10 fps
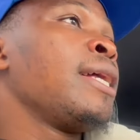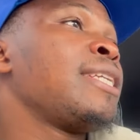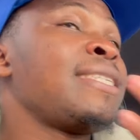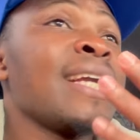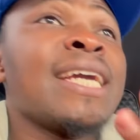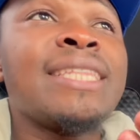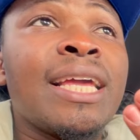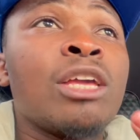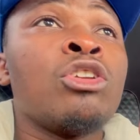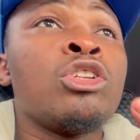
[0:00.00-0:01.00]
The second
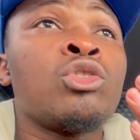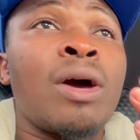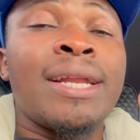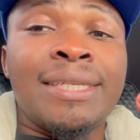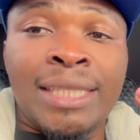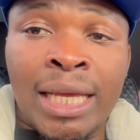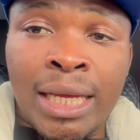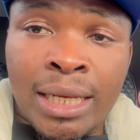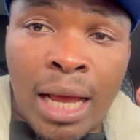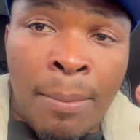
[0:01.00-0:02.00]
you need to
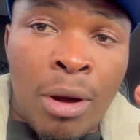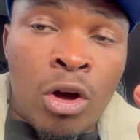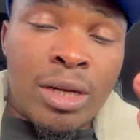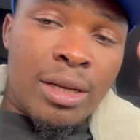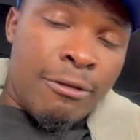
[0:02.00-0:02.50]
understand about